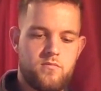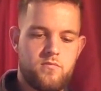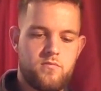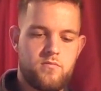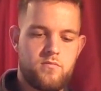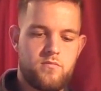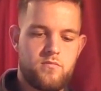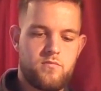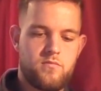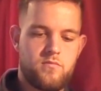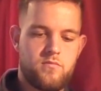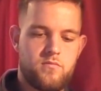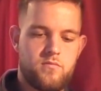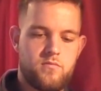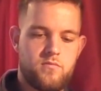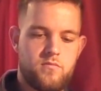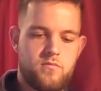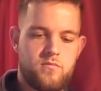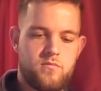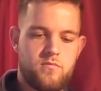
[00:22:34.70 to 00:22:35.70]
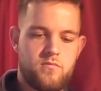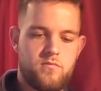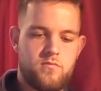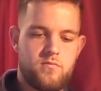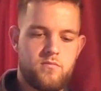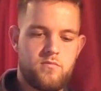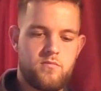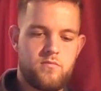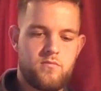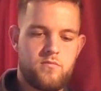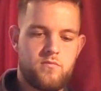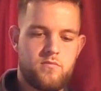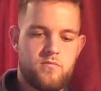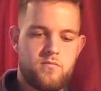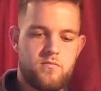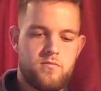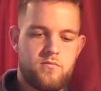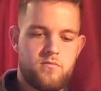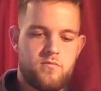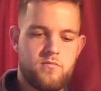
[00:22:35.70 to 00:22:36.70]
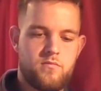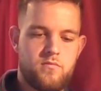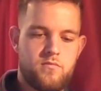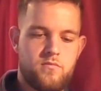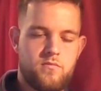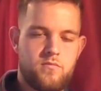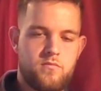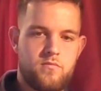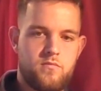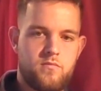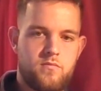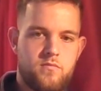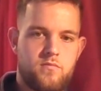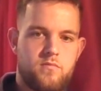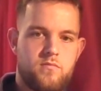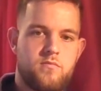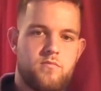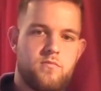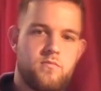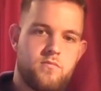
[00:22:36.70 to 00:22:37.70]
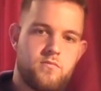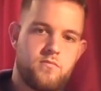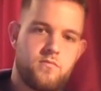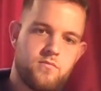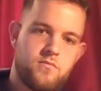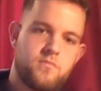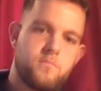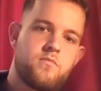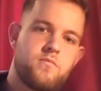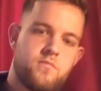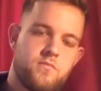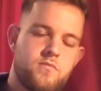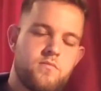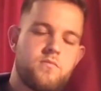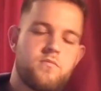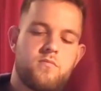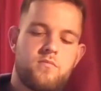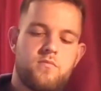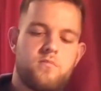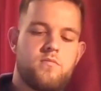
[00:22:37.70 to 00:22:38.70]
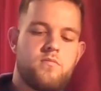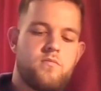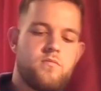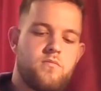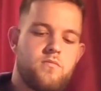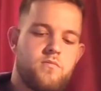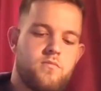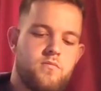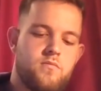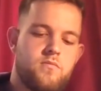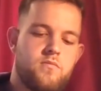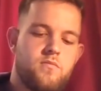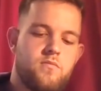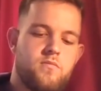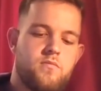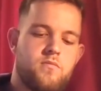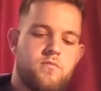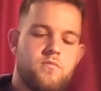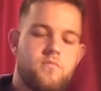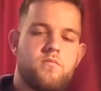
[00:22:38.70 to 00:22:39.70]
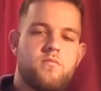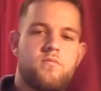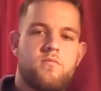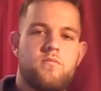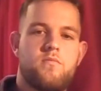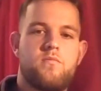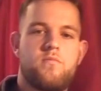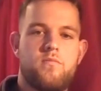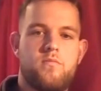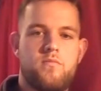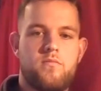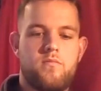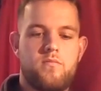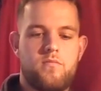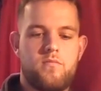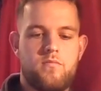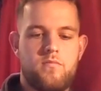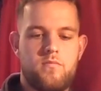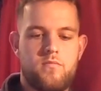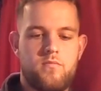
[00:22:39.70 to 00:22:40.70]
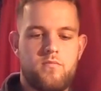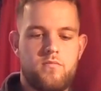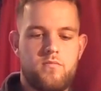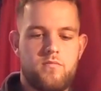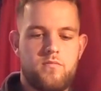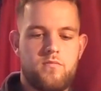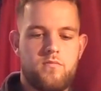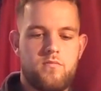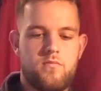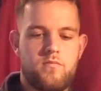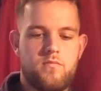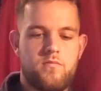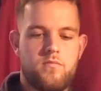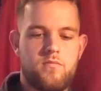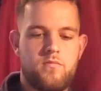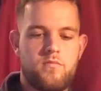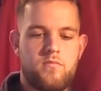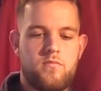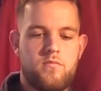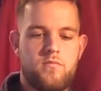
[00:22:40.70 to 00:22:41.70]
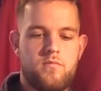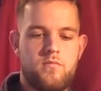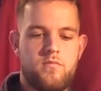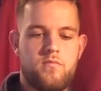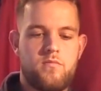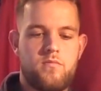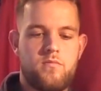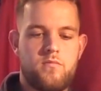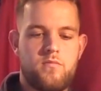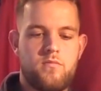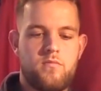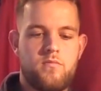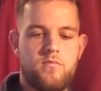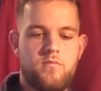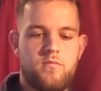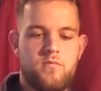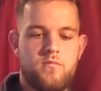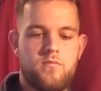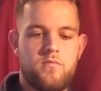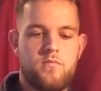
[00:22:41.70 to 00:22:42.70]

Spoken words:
This person isn't speaking.